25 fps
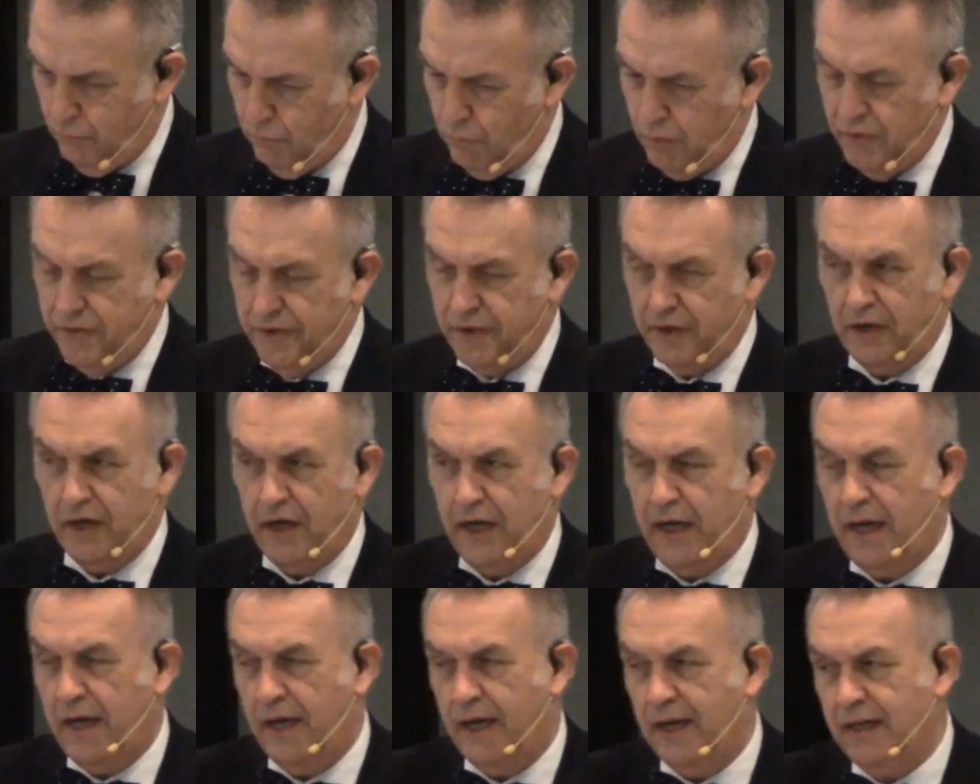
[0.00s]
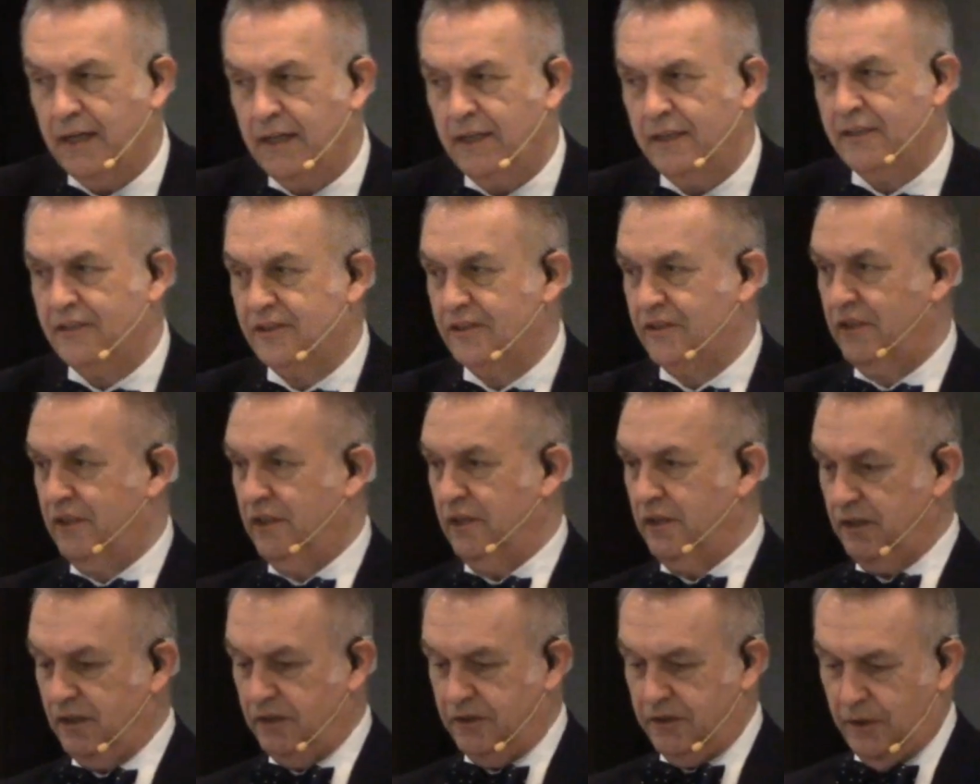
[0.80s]
Well, they're highly
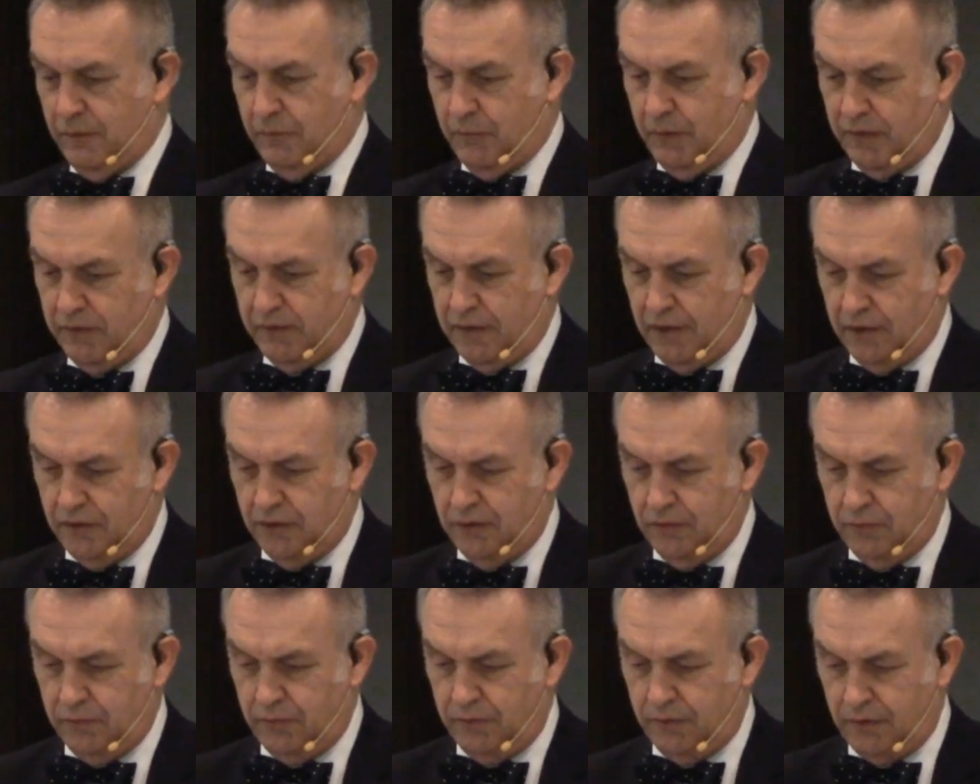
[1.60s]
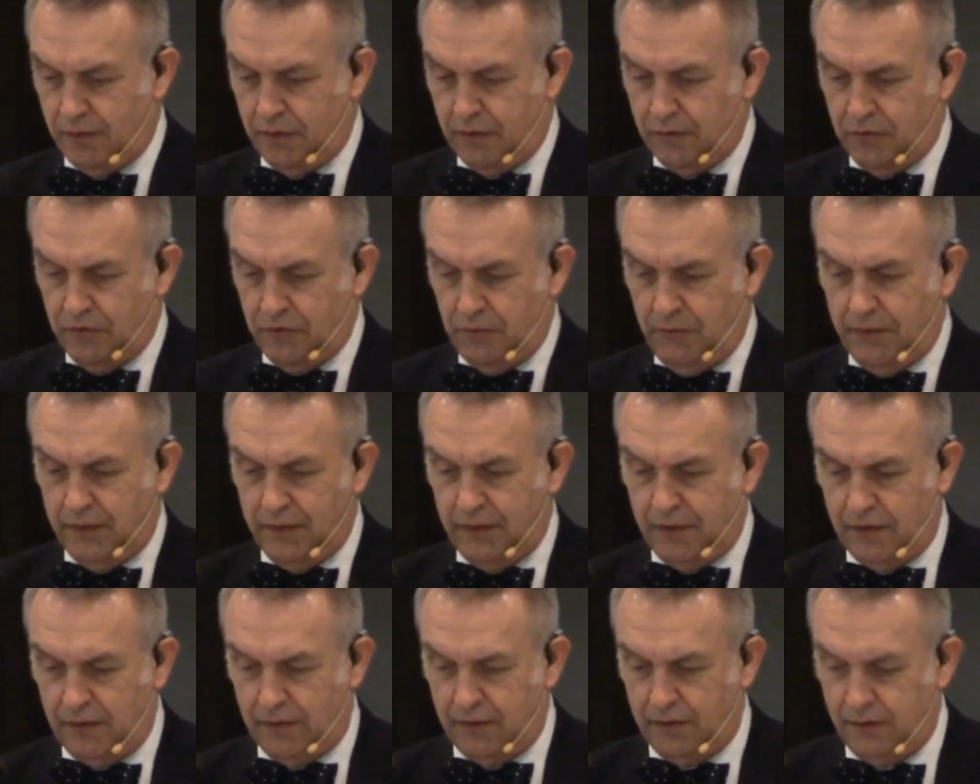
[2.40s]
skilled at what they do, and they're
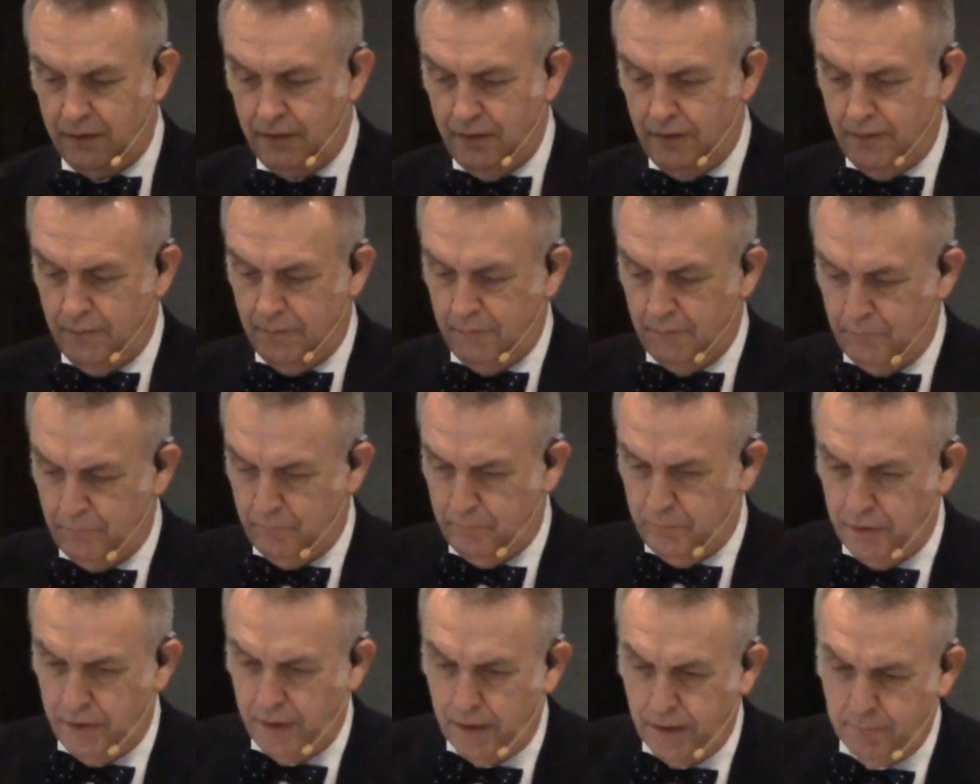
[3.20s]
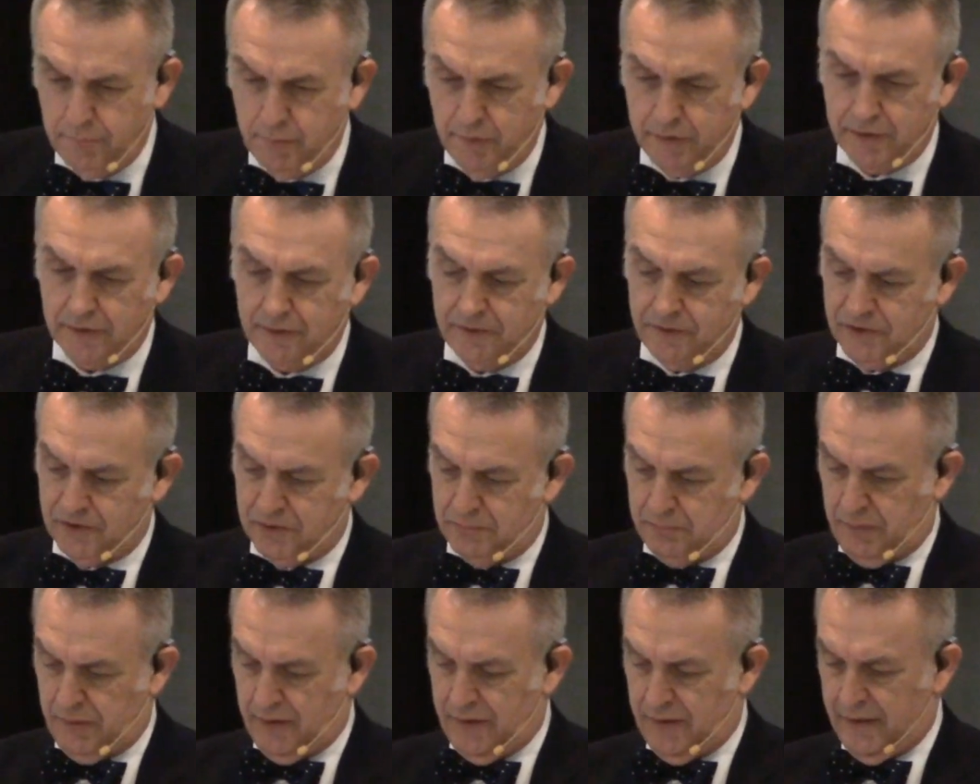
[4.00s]
doing it in public
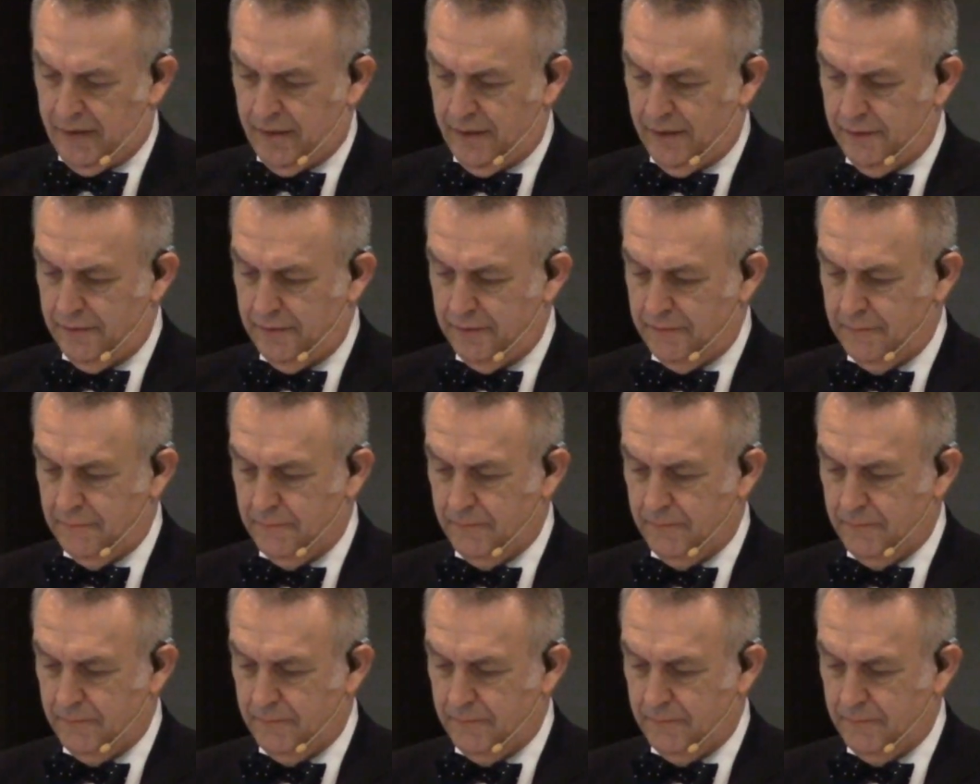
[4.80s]
display.